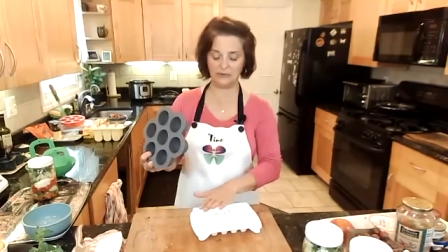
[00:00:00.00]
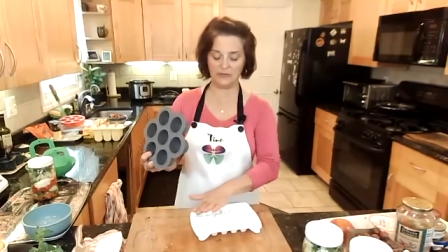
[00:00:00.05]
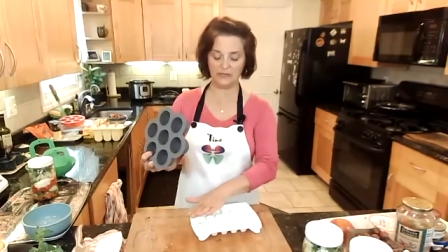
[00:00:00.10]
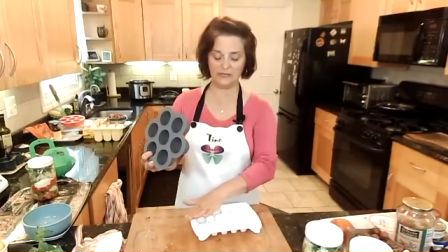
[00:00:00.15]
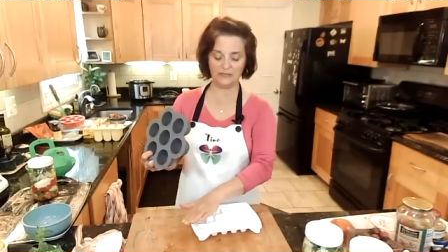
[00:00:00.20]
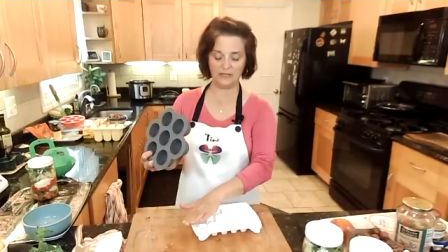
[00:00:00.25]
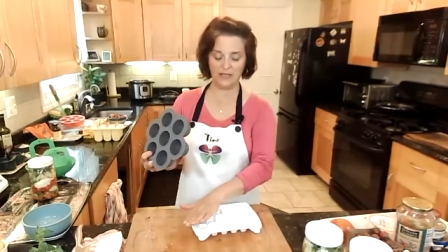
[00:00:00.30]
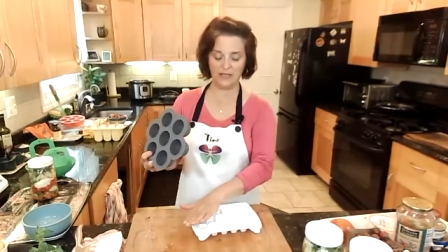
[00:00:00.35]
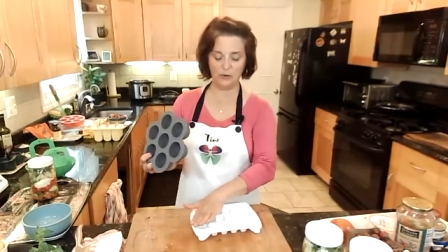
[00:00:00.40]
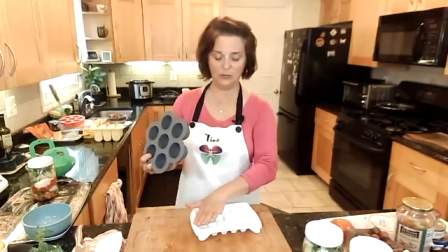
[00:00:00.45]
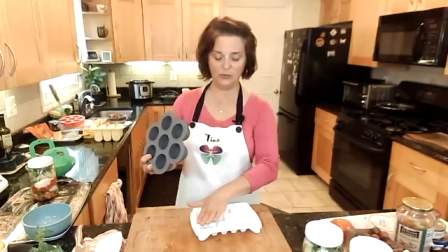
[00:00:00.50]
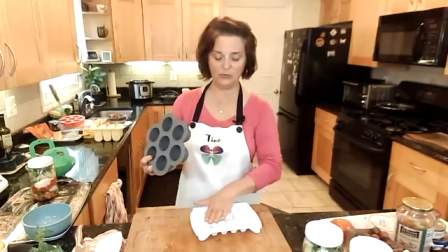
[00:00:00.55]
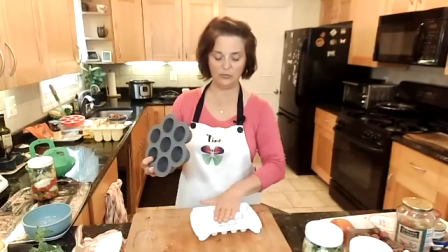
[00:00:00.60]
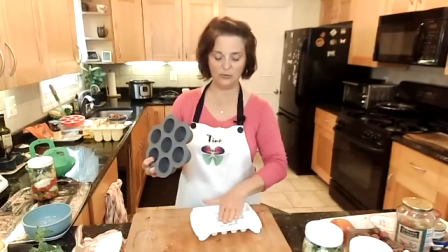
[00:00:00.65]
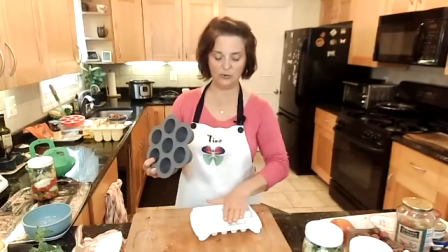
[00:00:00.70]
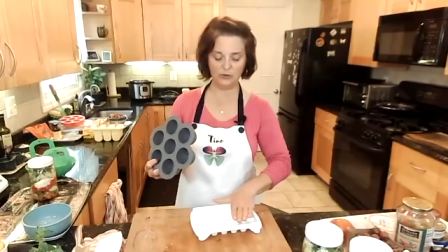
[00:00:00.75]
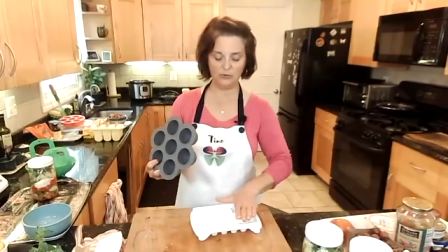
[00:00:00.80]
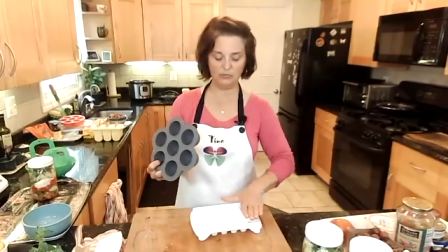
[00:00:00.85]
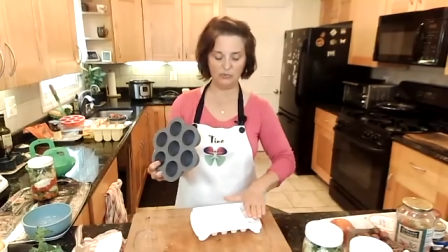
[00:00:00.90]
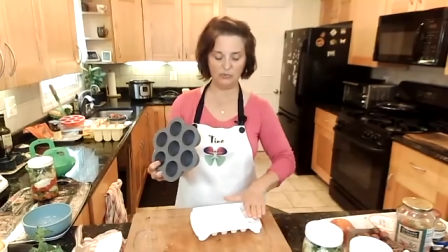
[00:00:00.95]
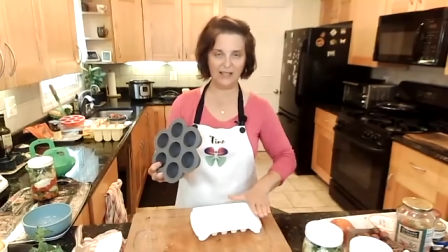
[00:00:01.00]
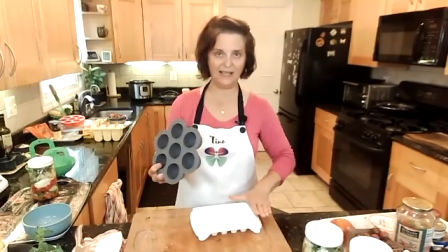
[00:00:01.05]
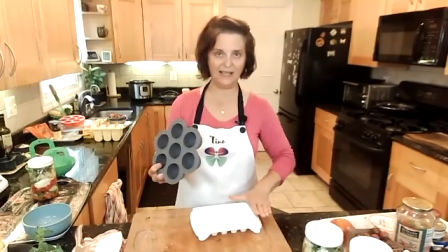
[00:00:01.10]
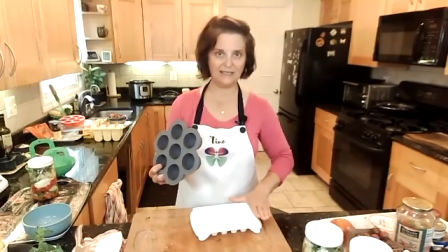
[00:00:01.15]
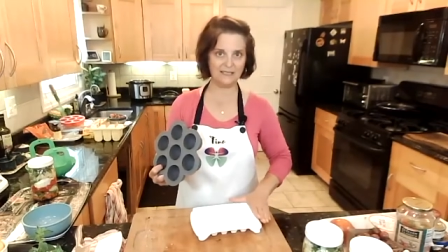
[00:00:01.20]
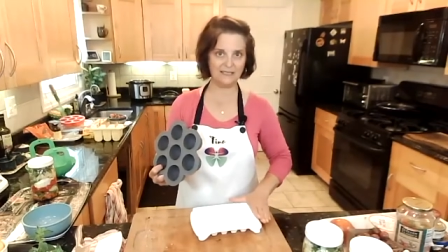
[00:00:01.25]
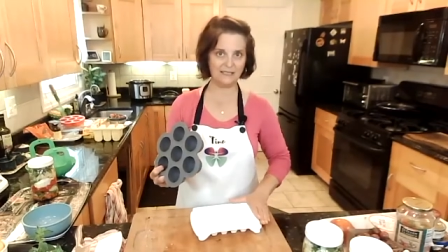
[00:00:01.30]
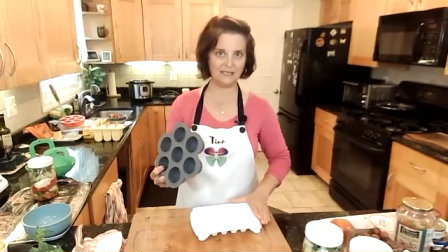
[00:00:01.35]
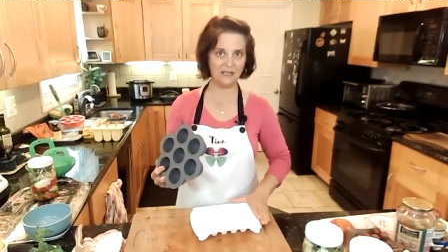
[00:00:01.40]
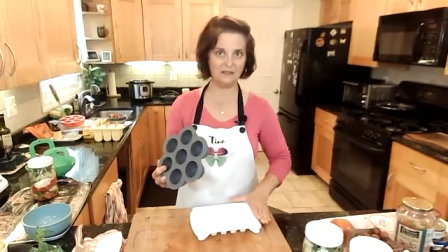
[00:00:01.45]
but I would put
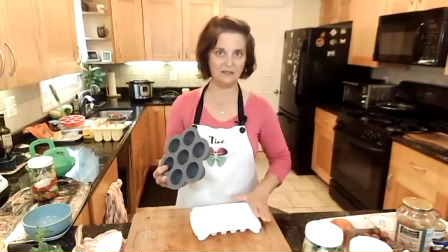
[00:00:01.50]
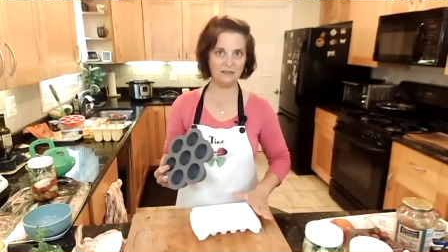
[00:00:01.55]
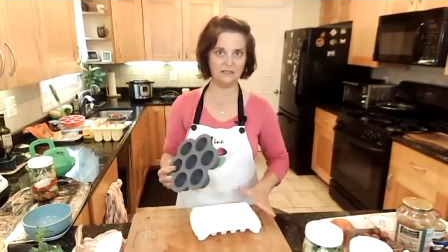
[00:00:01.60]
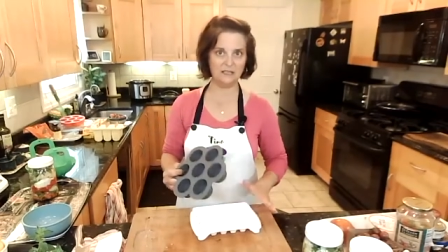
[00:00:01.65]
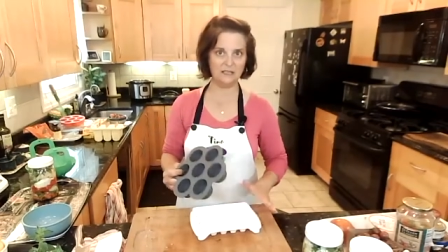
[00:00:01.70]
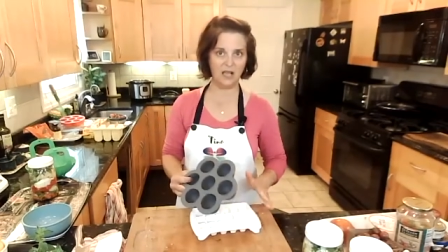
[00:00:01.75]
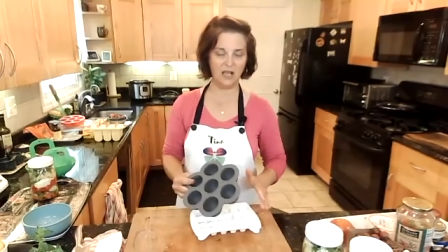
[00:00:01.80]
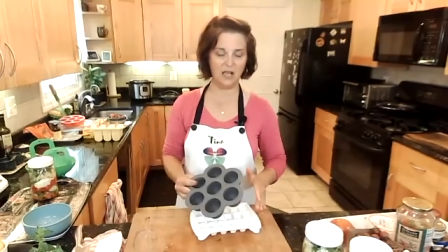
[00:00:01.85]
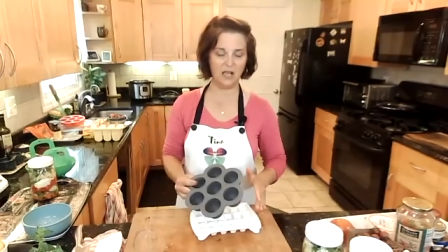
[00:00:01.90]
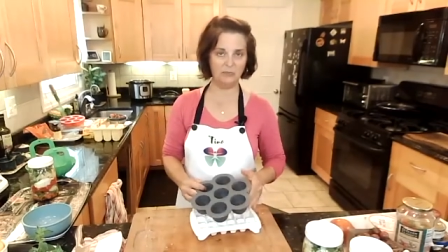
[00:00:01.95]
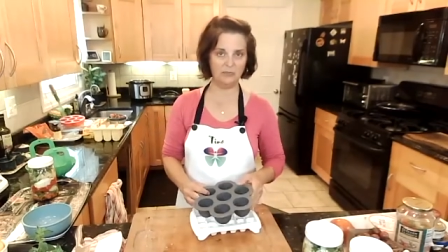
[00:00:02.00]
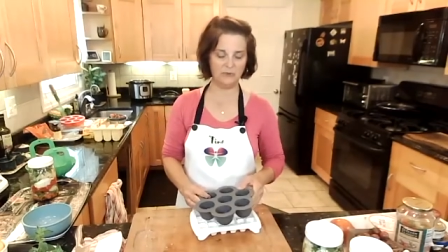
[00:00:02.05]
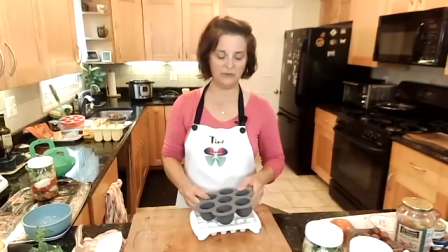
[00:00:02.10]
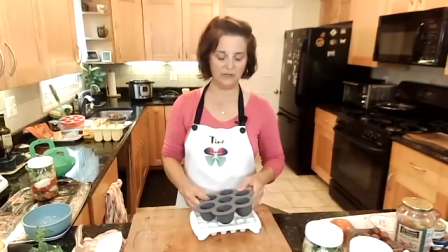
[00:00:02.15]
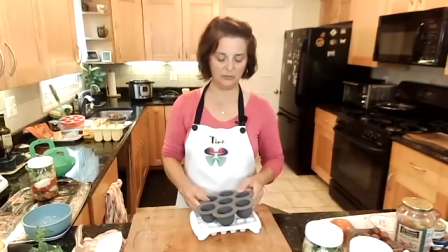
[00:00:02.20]
plastic on the top